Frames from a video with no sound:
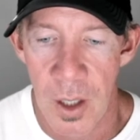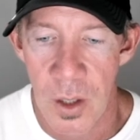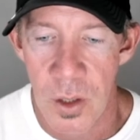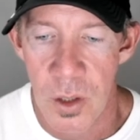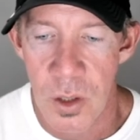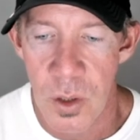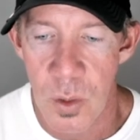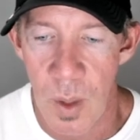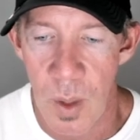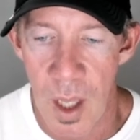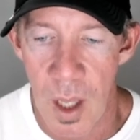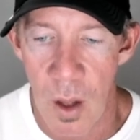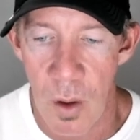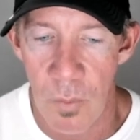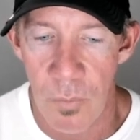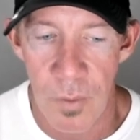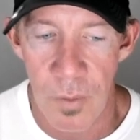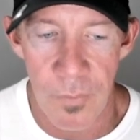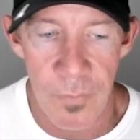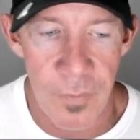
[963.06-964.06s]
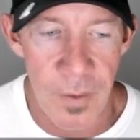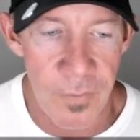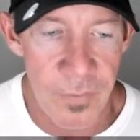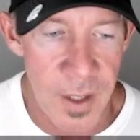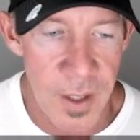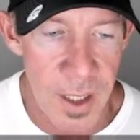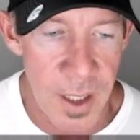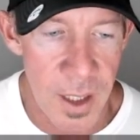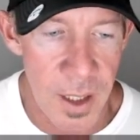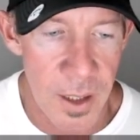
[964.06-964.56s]
12,
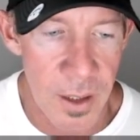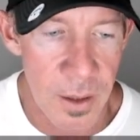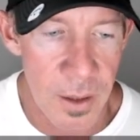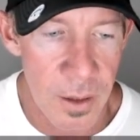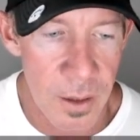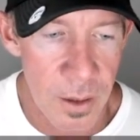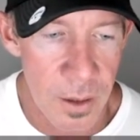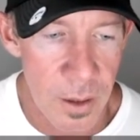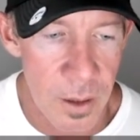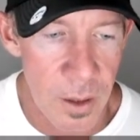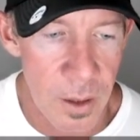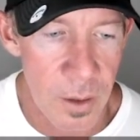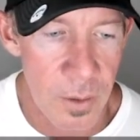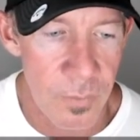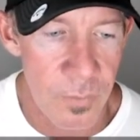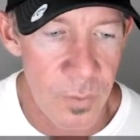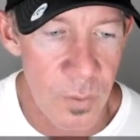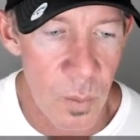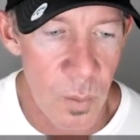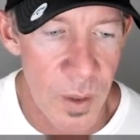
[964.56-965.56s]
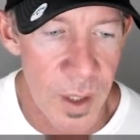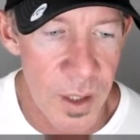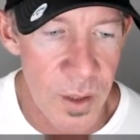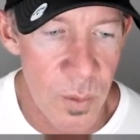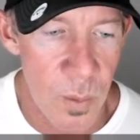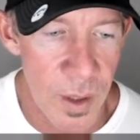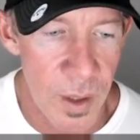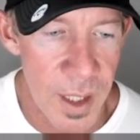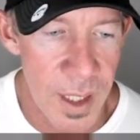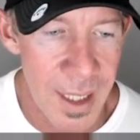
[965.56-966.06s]
15 of
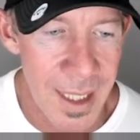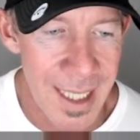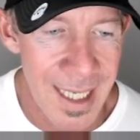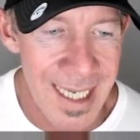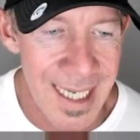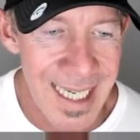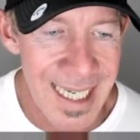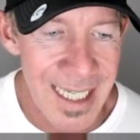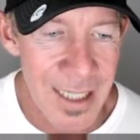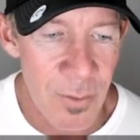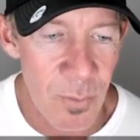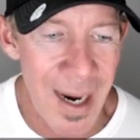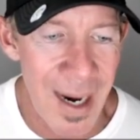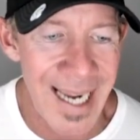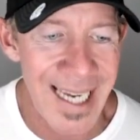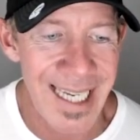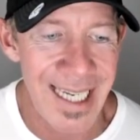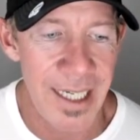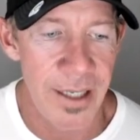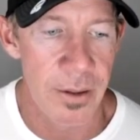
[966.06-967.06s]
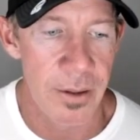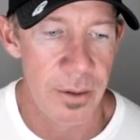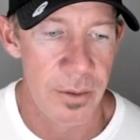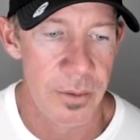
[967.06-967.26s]
2020, right here.